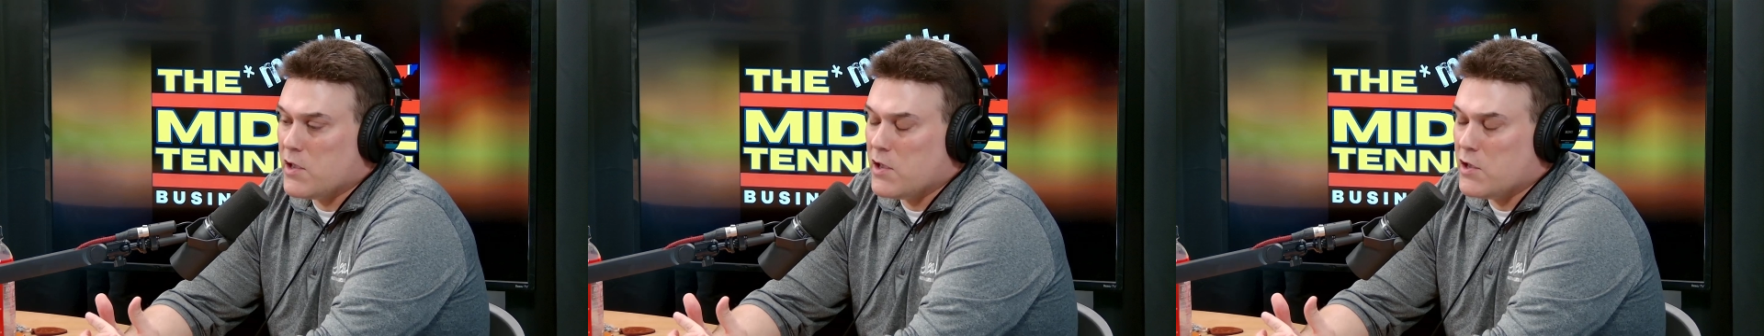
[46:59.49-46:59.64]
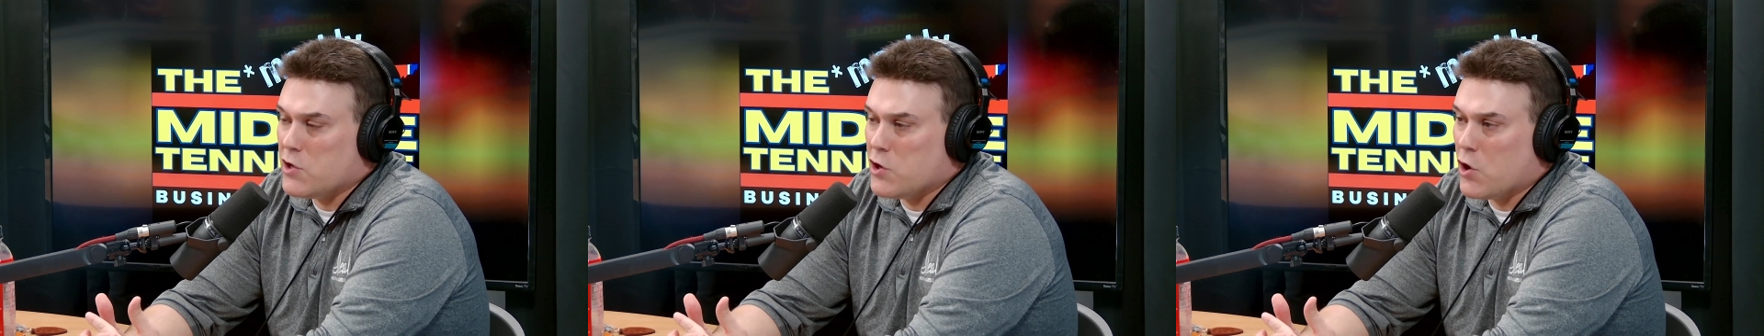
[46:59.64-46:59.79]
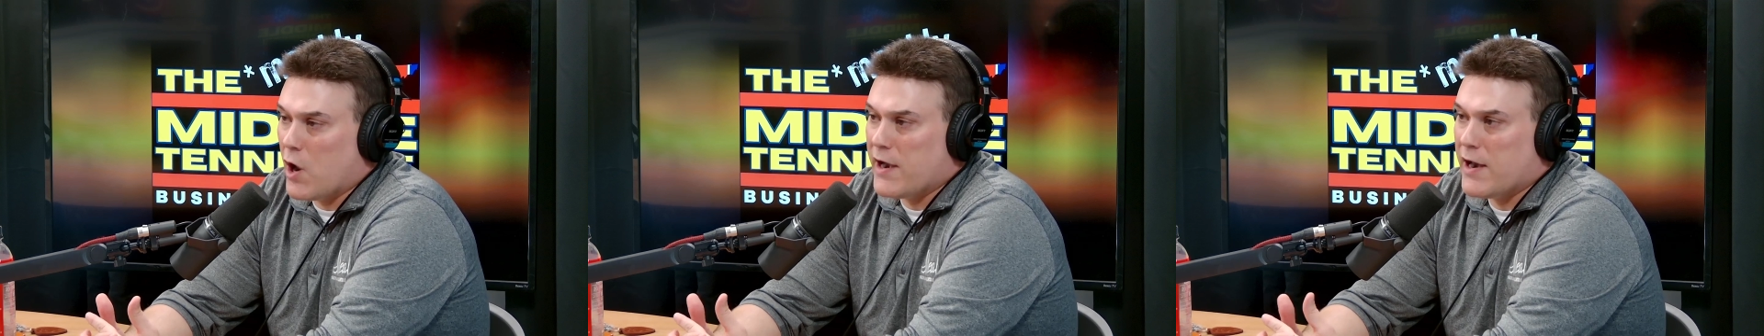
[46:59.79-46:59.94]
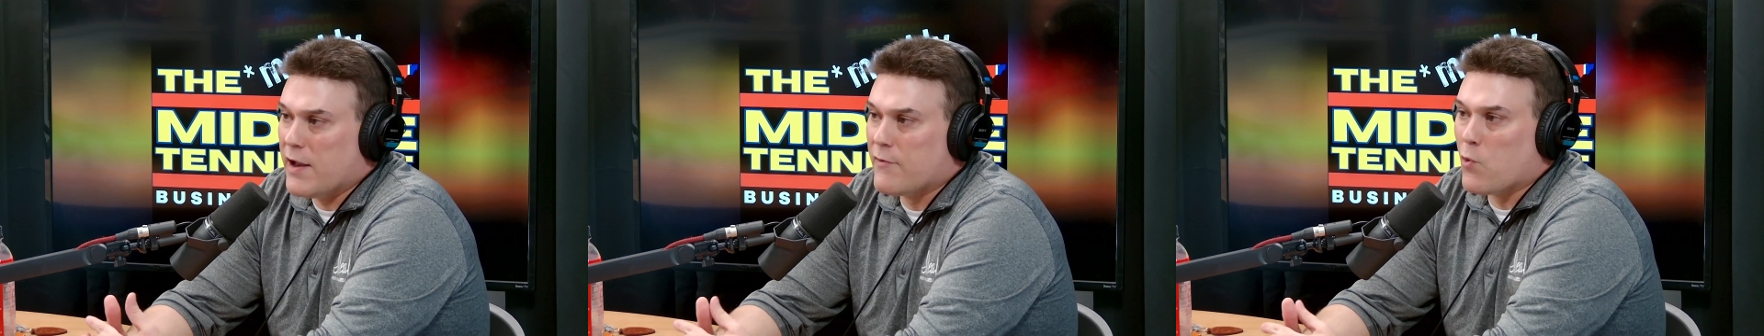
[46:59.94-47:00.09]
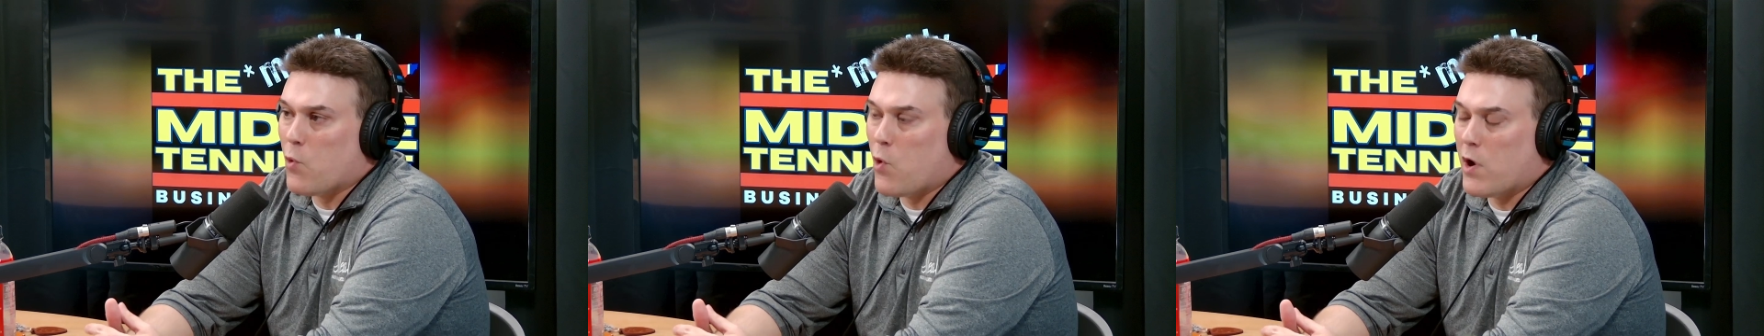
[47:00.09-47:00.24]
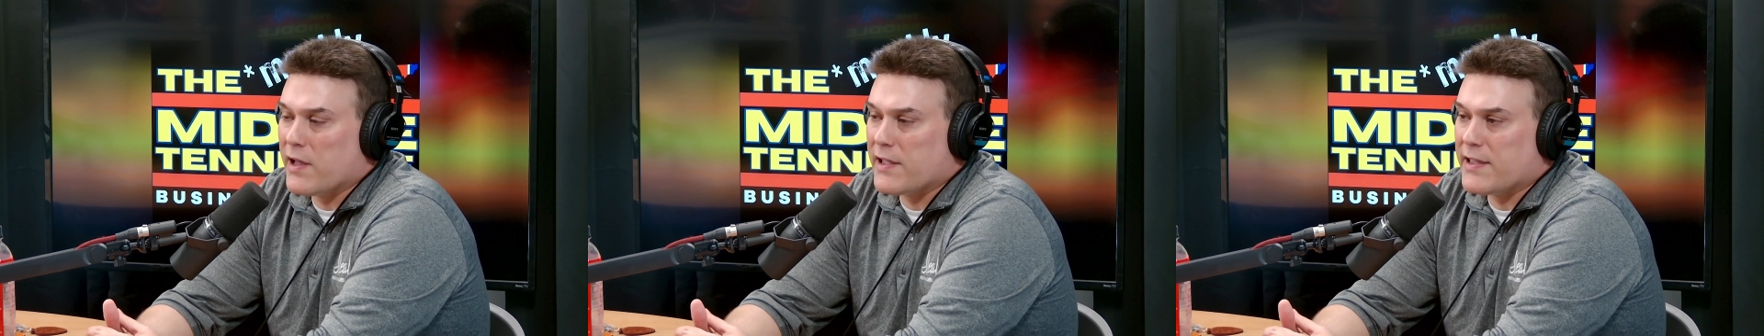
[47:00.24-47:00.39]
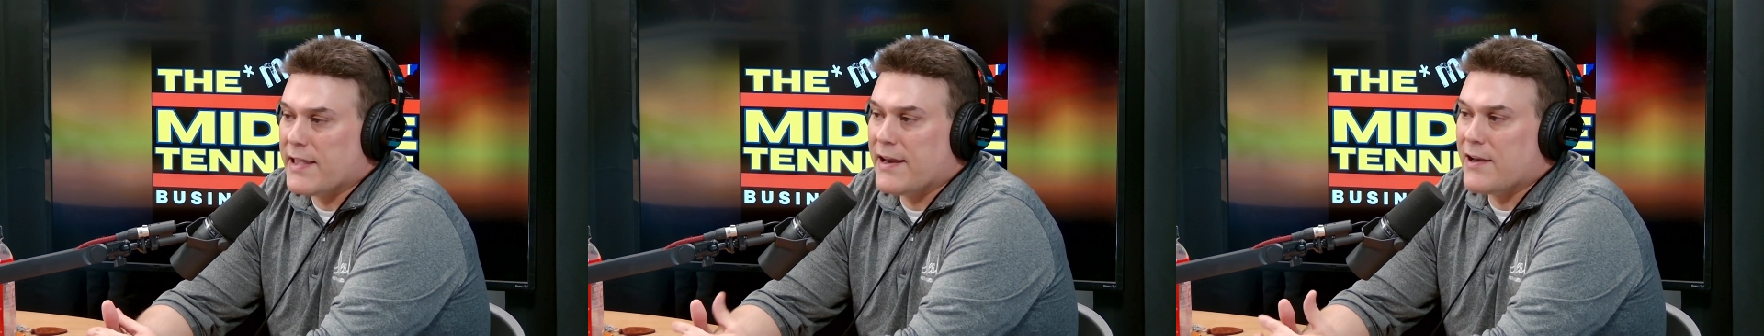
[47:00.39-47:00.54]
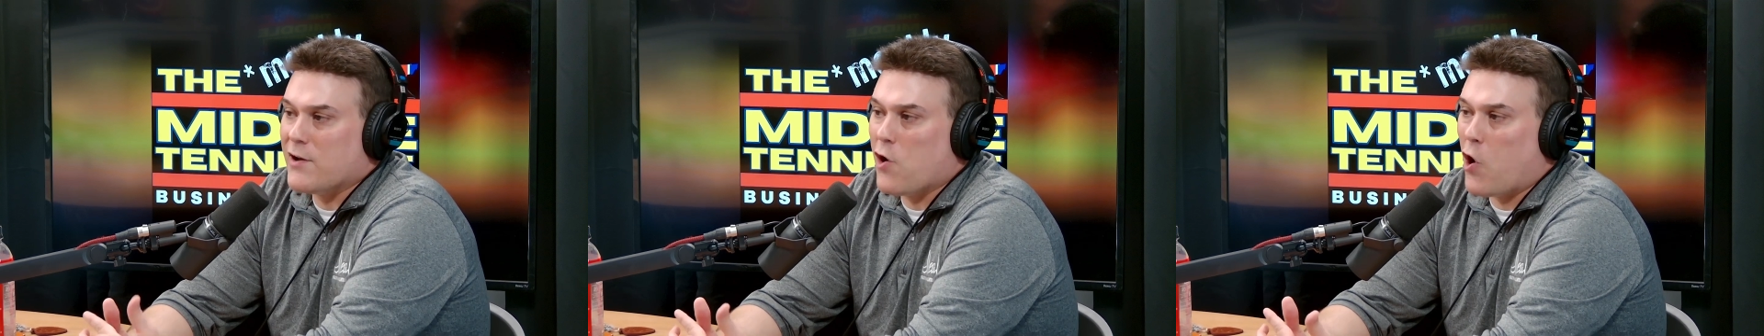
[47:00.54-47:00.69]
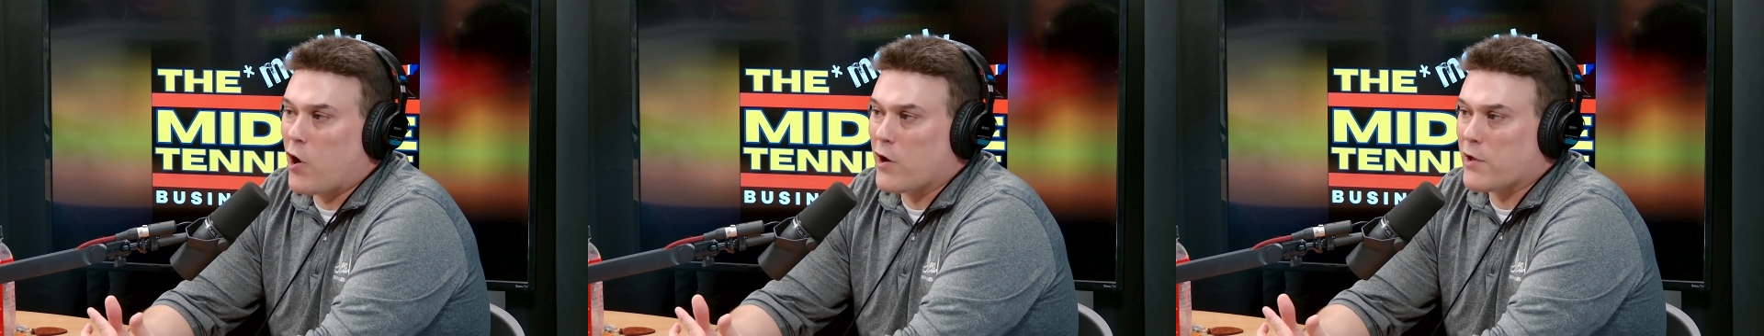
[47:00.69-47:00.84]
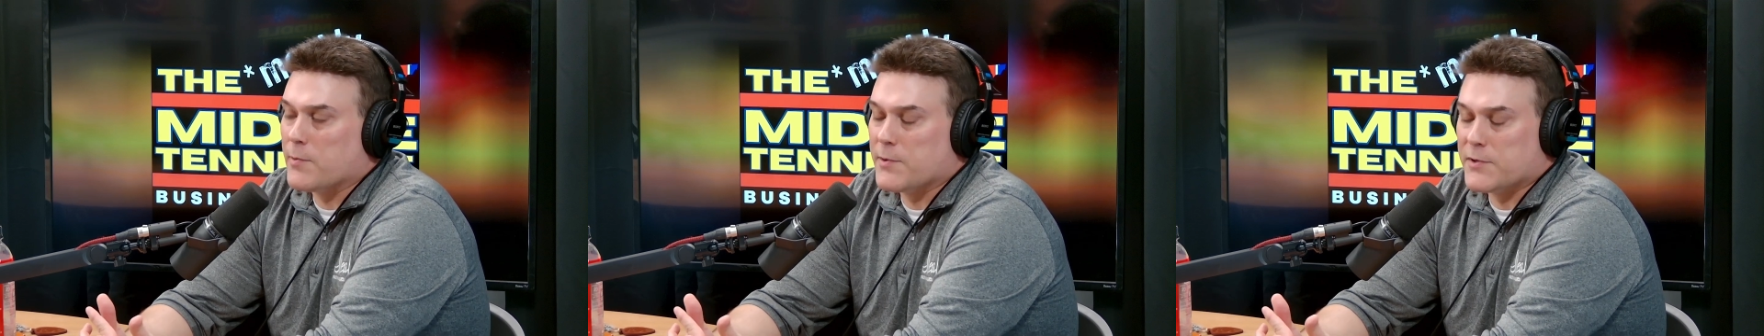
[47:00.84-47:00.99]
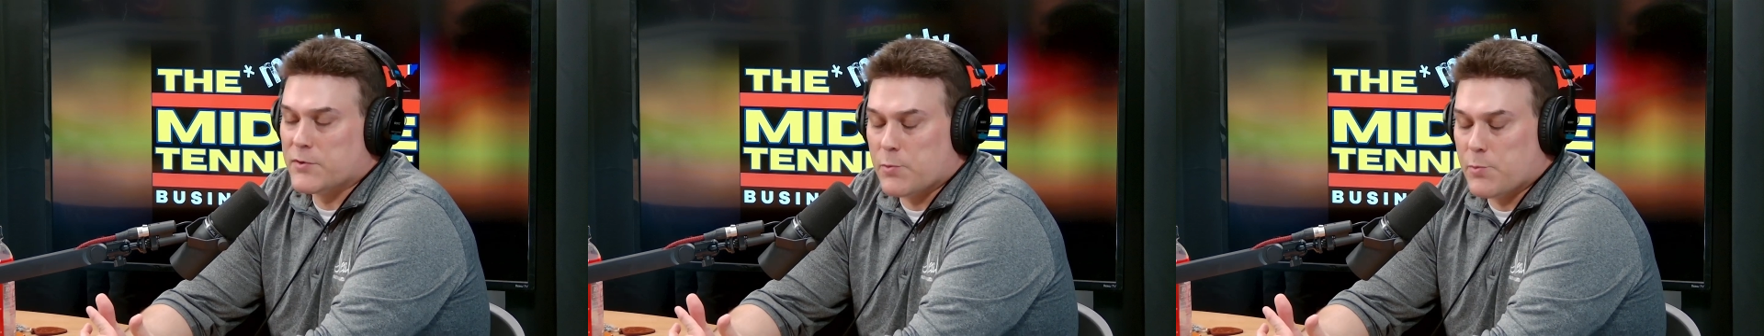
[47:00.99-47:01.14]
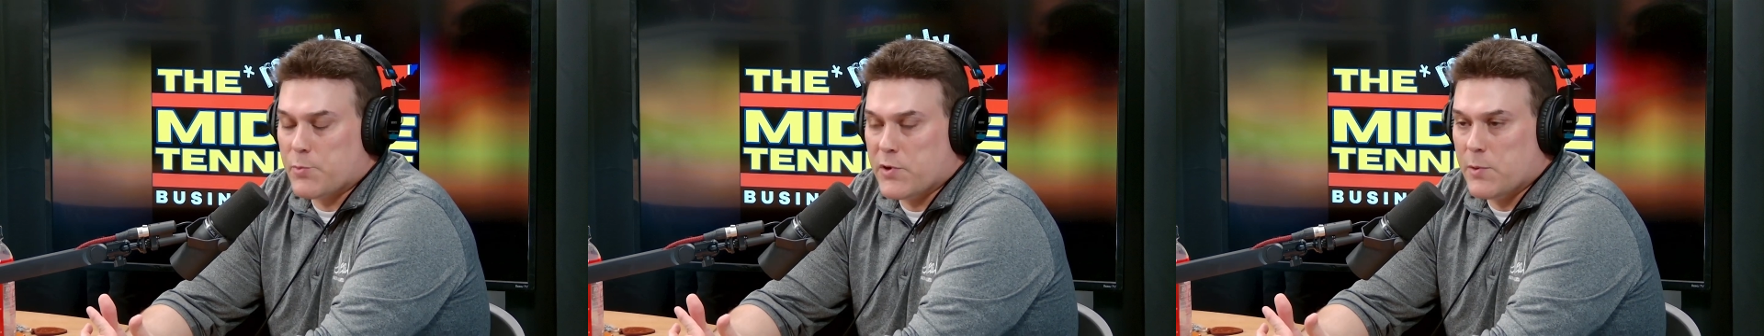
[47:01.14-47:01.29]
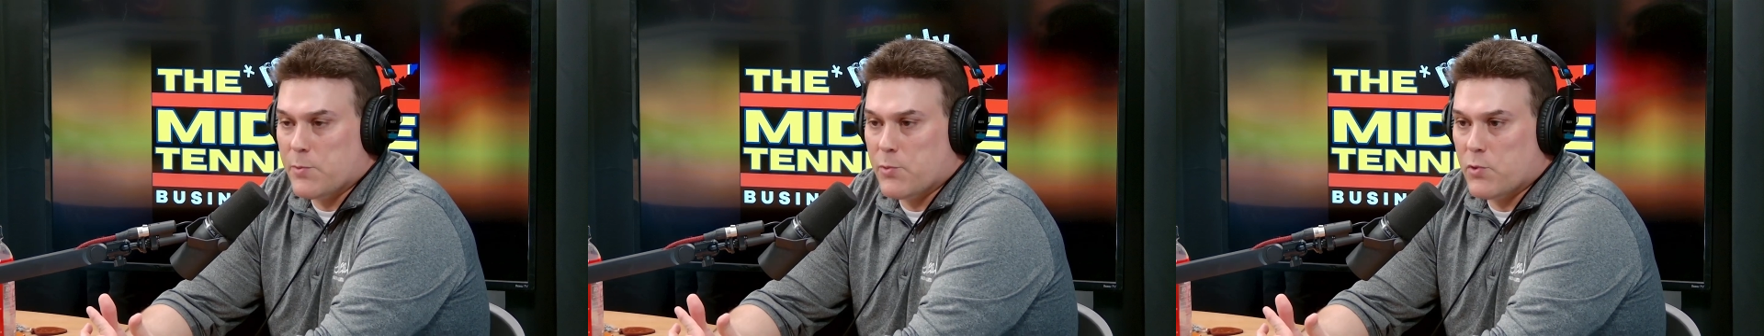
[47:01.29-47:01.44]
never want to get in arguments with
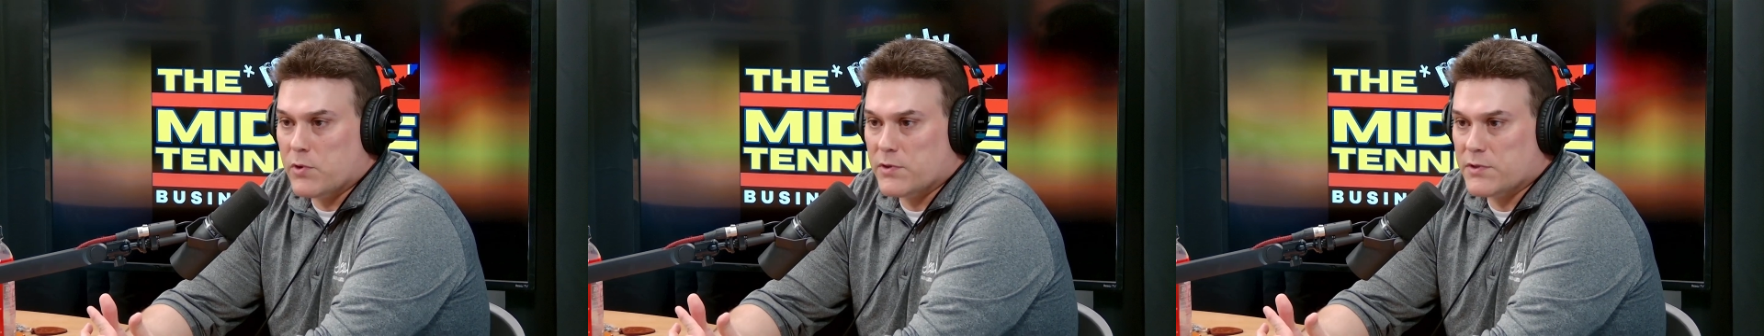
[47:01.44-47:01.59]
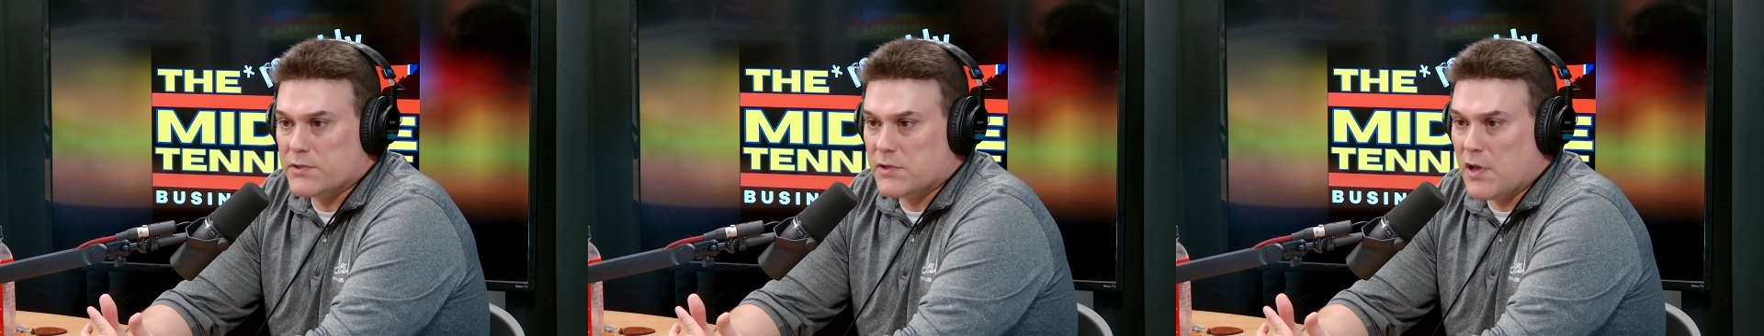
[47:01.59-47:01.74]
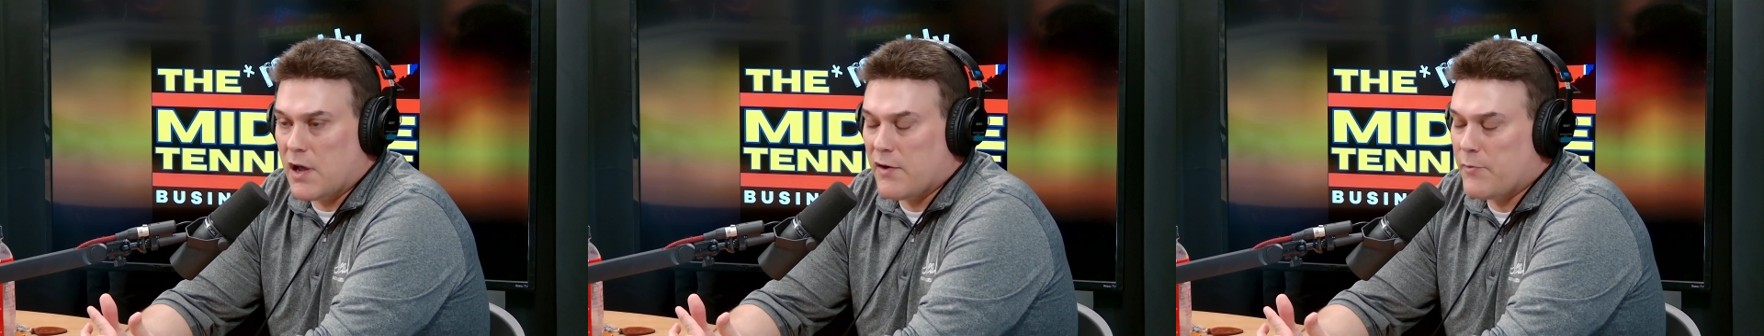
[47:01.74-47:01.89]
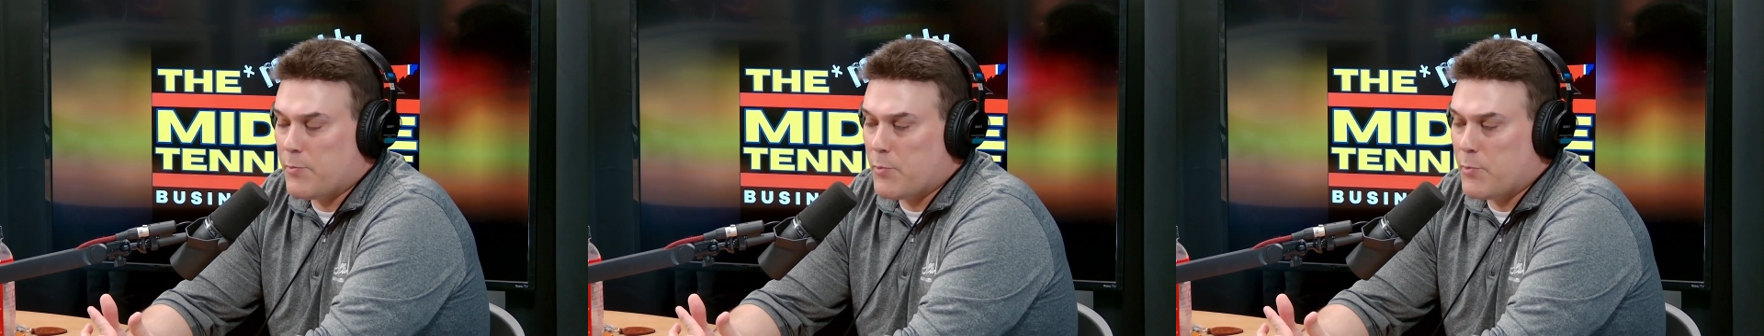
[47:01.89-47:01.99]
people and stuff,